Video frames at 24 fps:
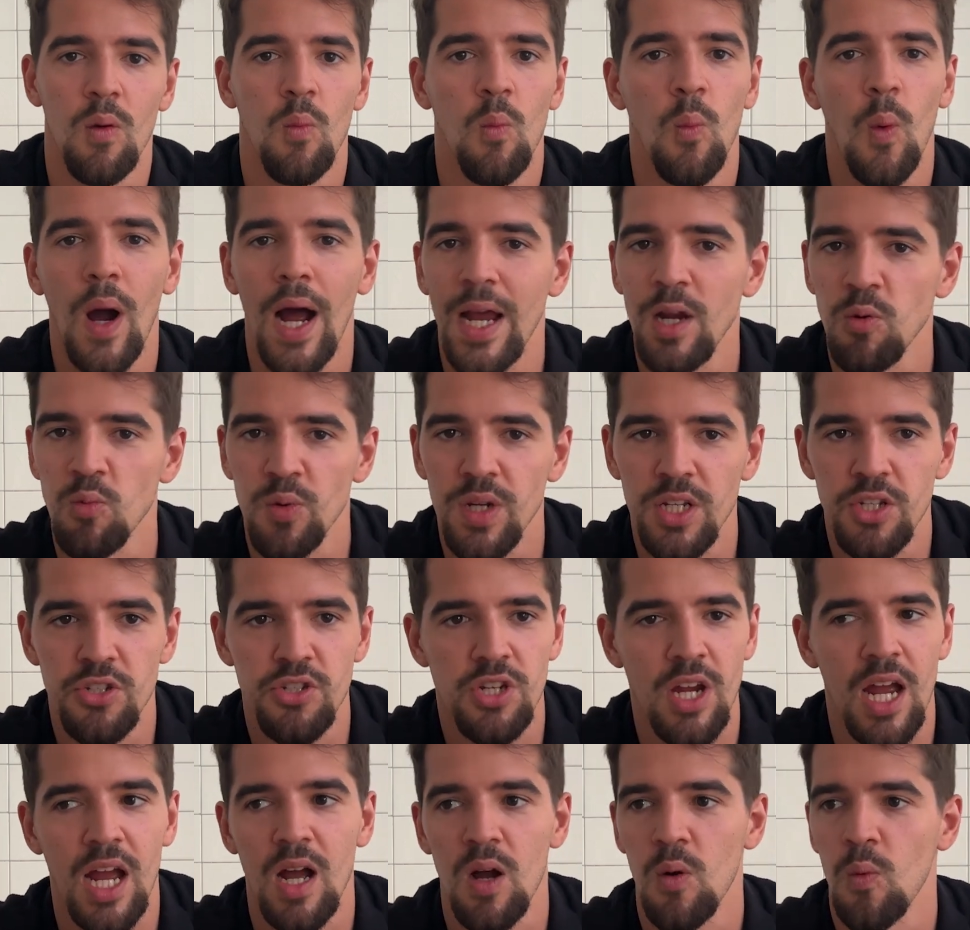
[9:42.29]
Why reach
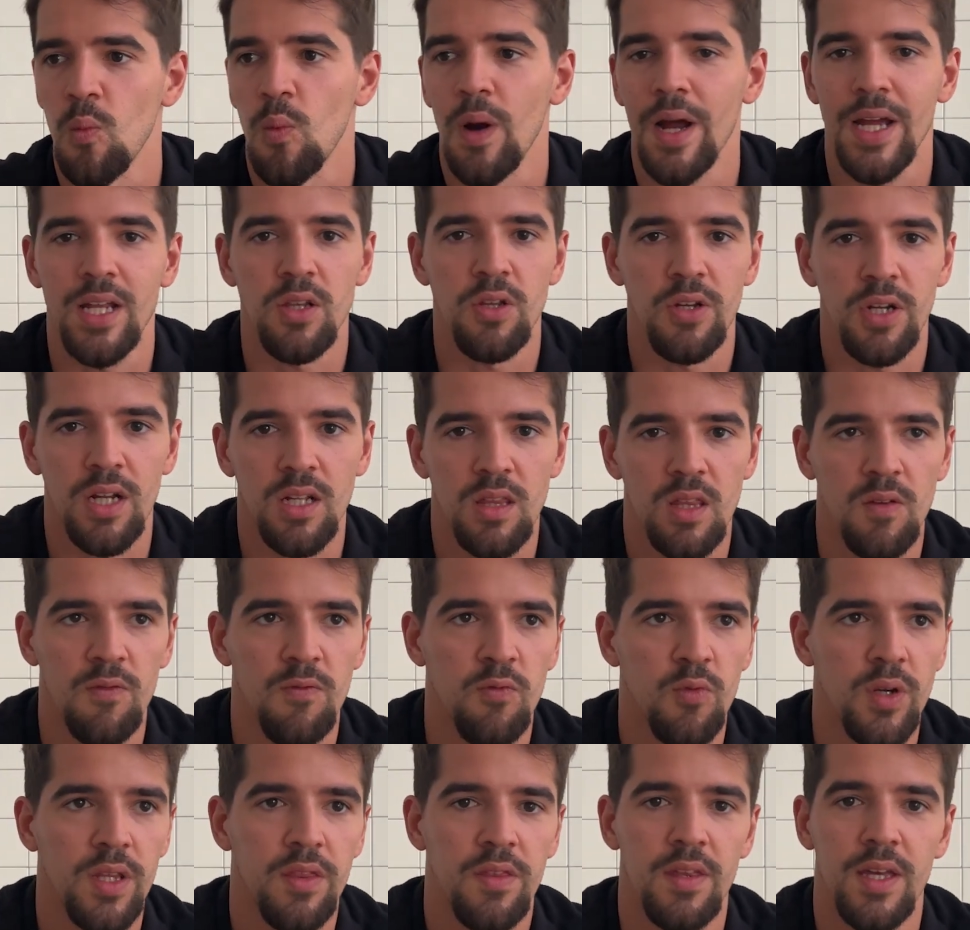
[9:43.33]
out? Why look at the
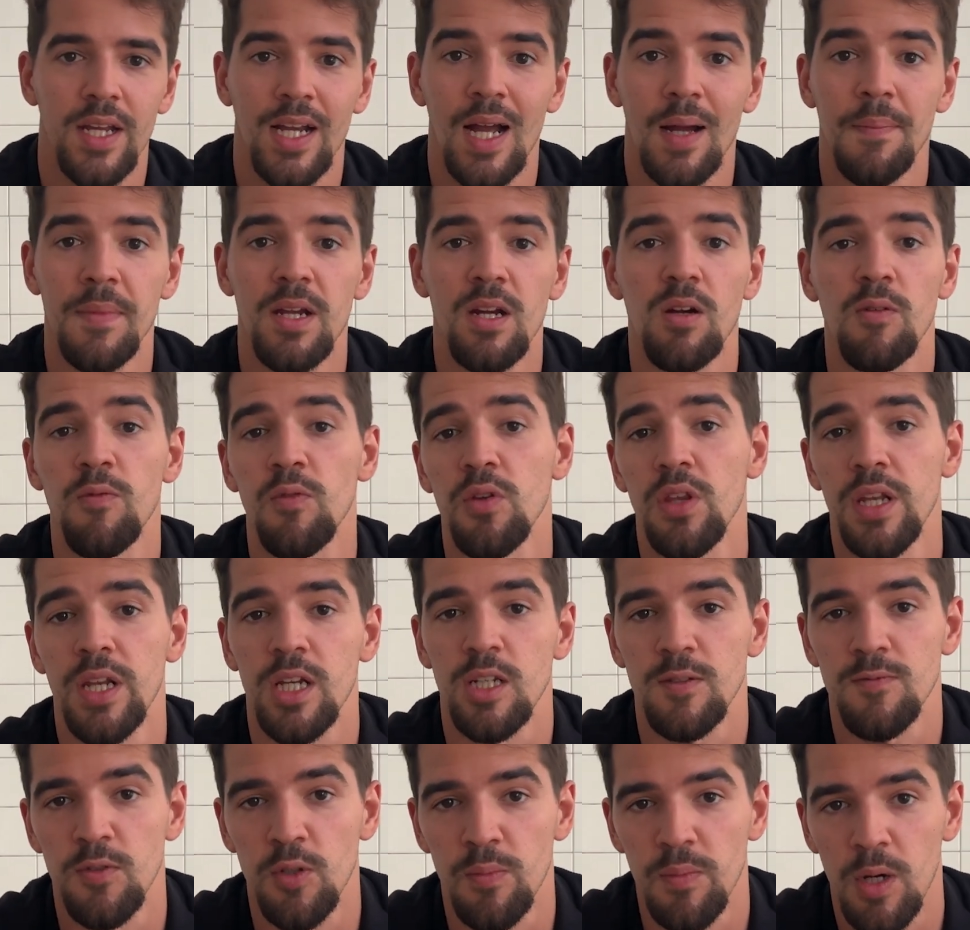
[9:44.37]
free thing? I'm here for the
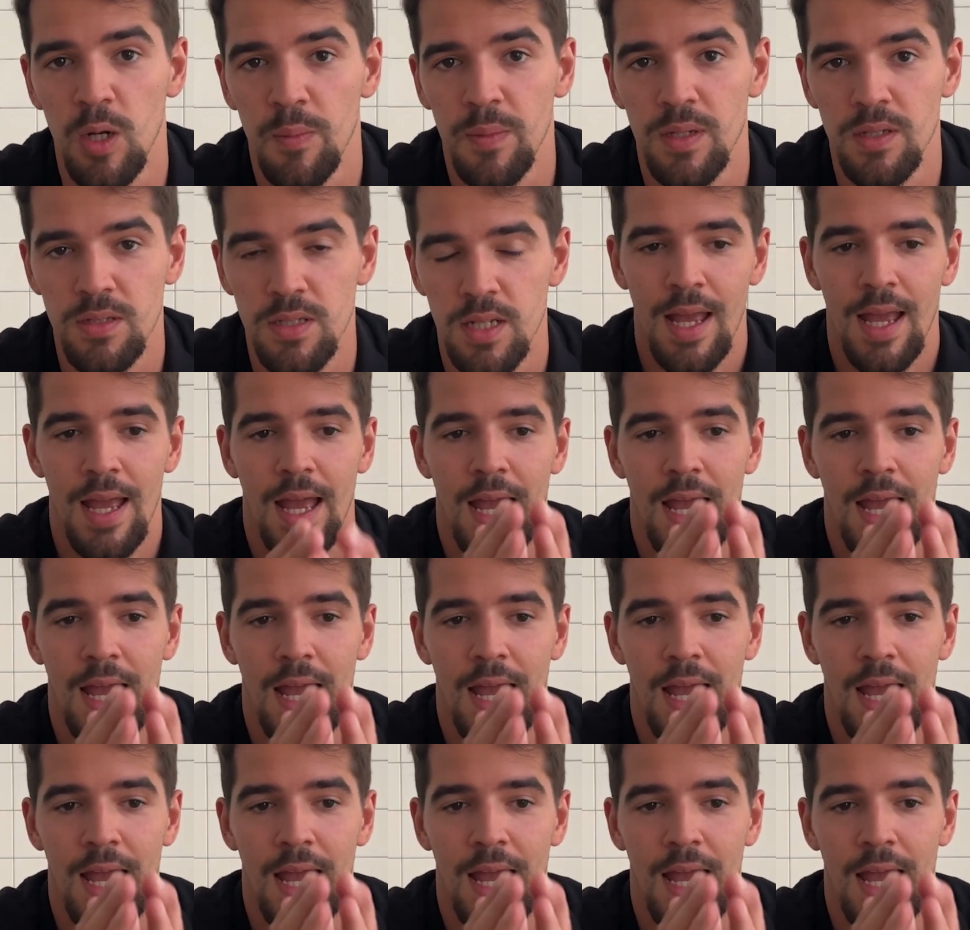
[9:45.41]
next few moments.